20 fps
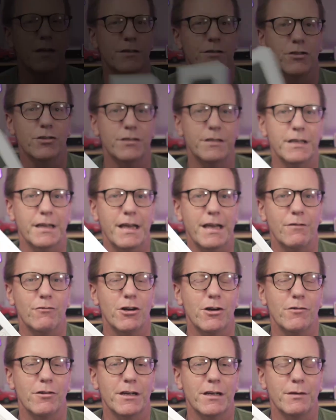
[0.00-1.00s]
So today
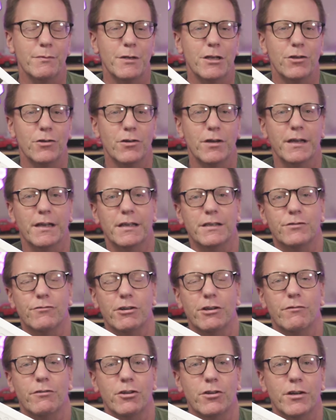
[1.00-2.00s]
what we're going to be doing is
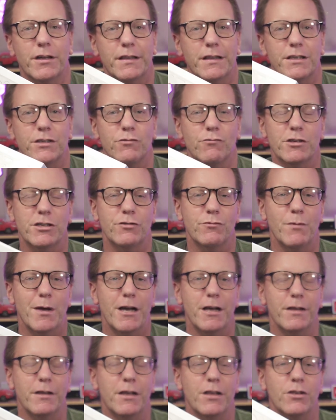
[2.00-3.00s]
reviewing the
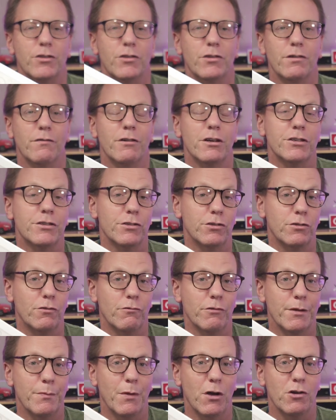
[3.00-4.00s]
SwitchBot Universal
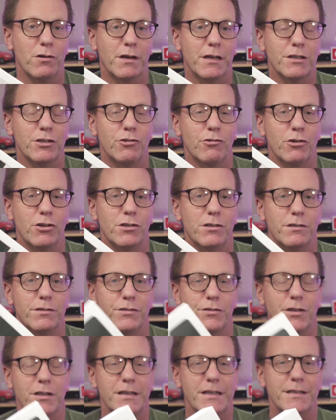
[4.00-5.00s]
Remote Control.
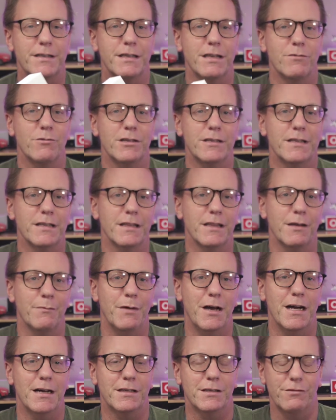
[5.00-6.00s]
So let's see what's in the
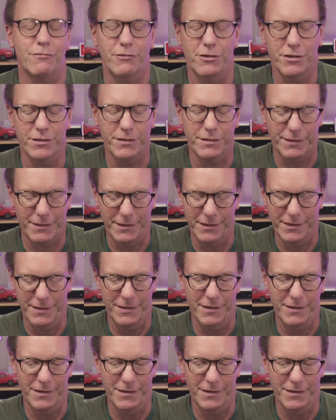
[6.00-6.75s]
box first.